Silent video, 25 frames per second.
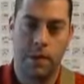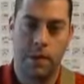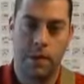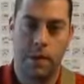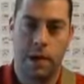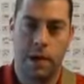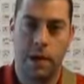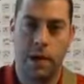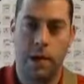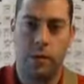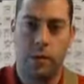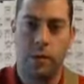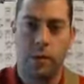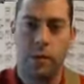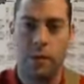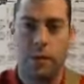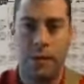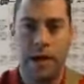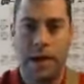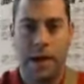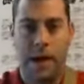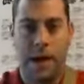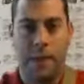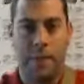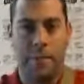Now you don't want to
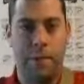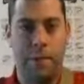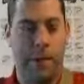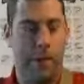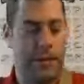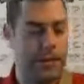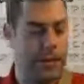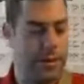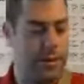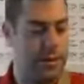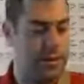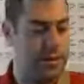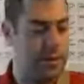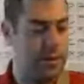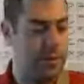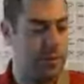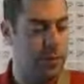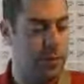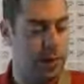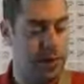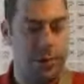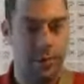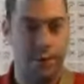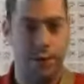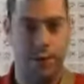be up like this too
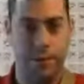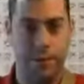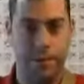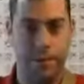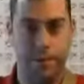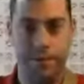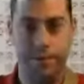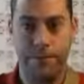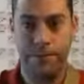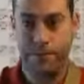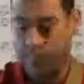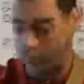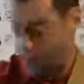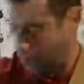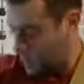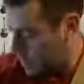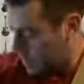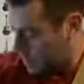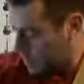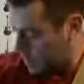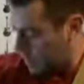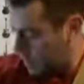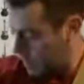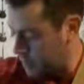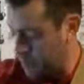much,
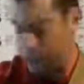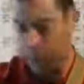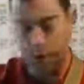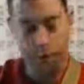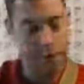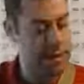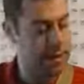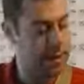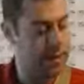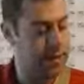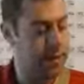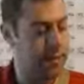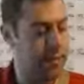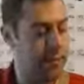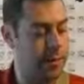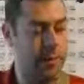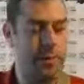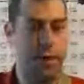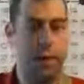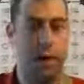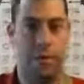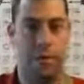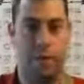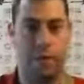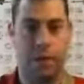as you'll see some
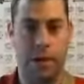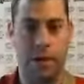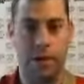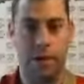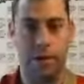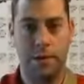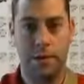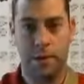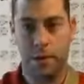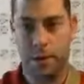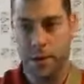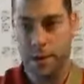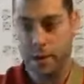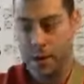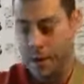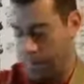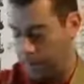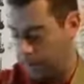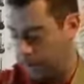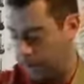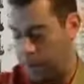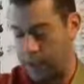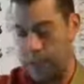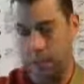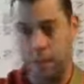guitar players,
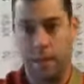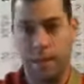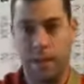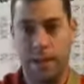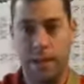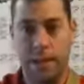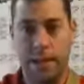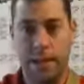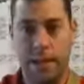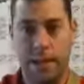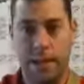because what that